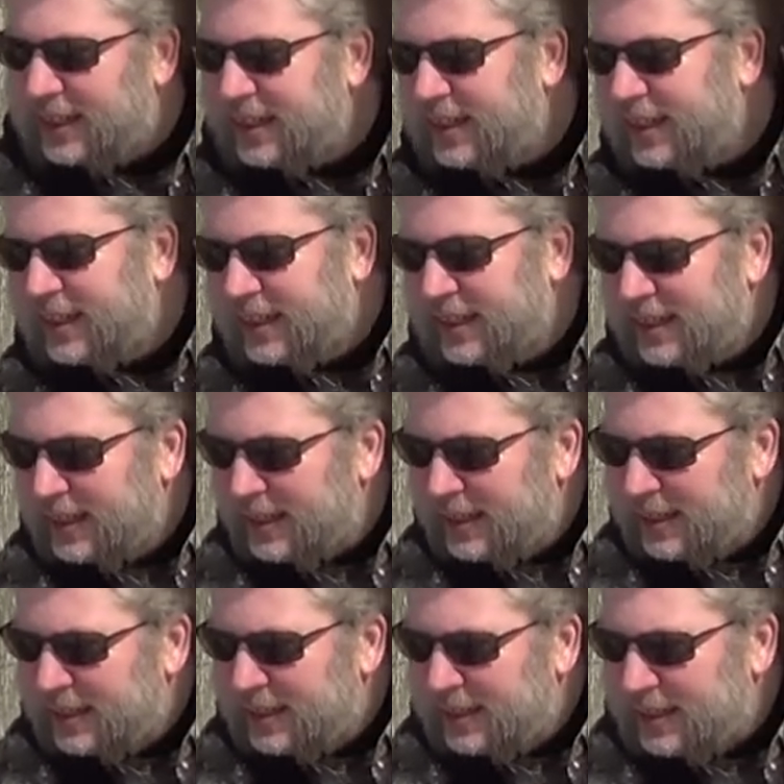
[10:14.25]

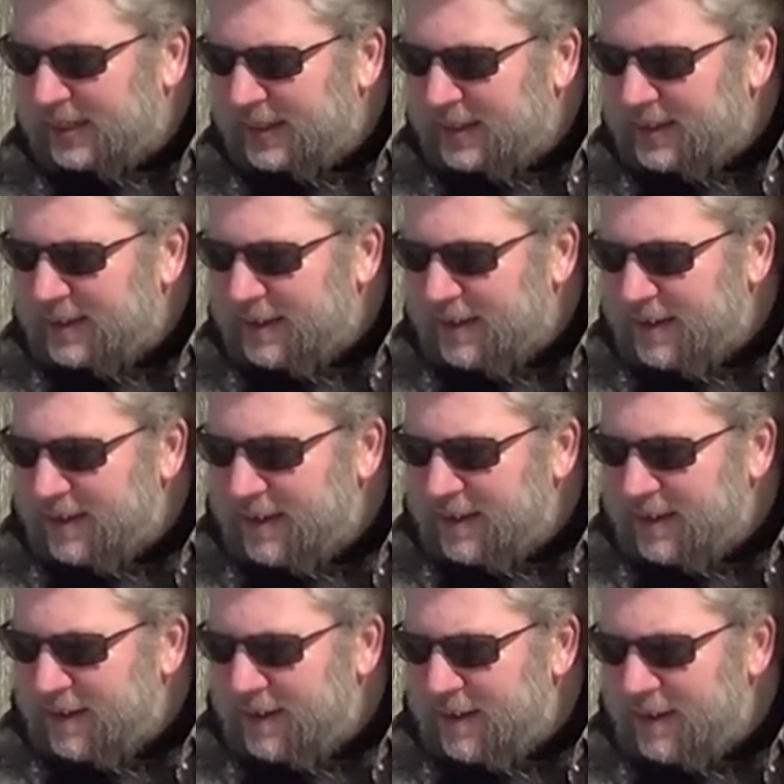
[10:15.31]

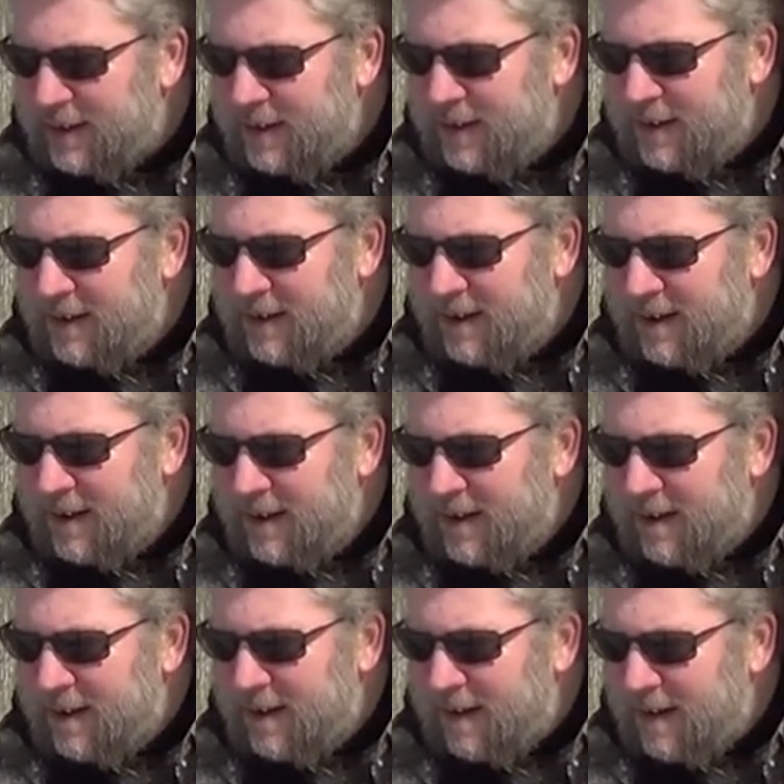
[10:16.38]

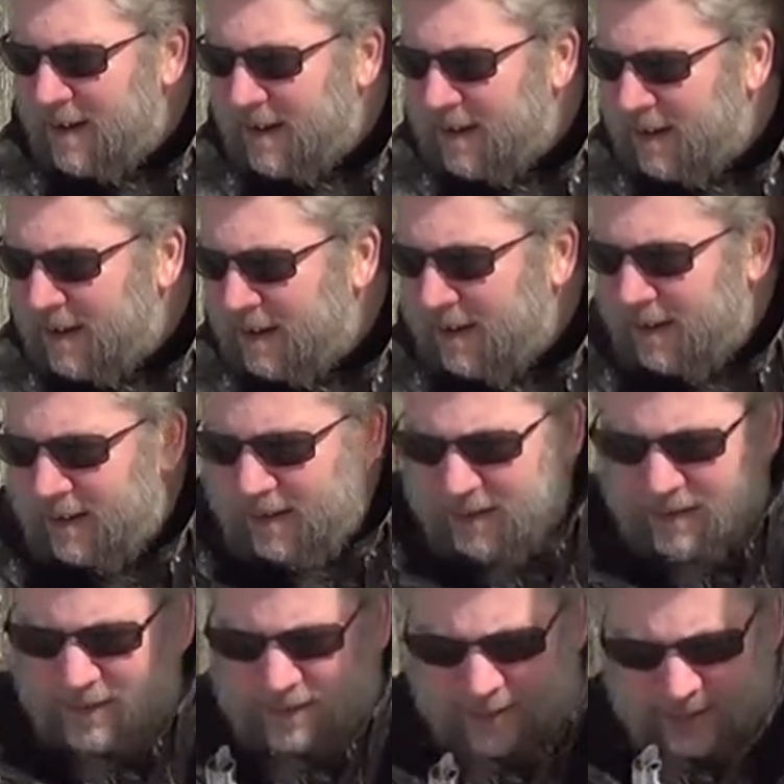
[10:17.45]

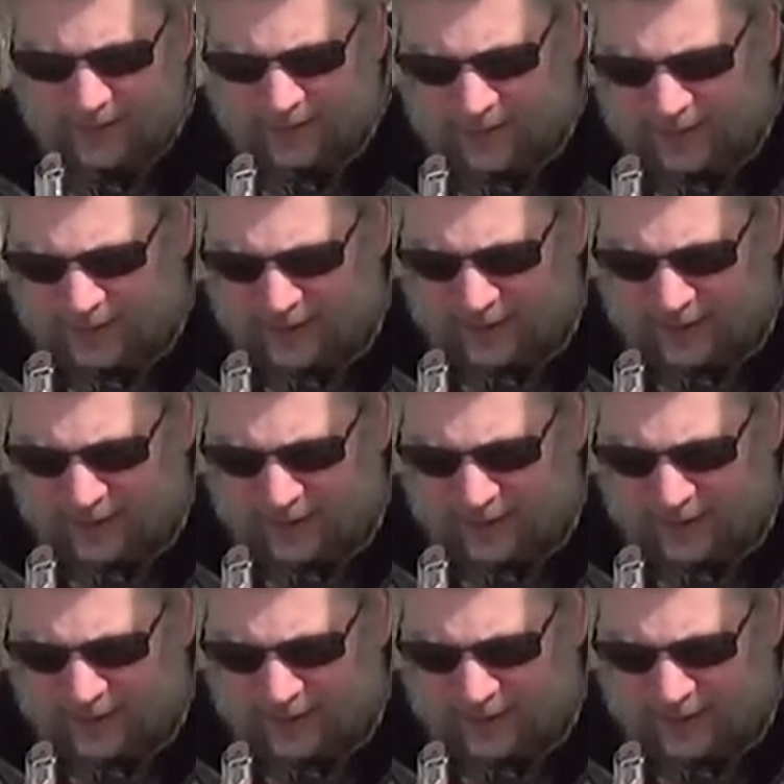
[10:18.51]
No one is speaking in this clip.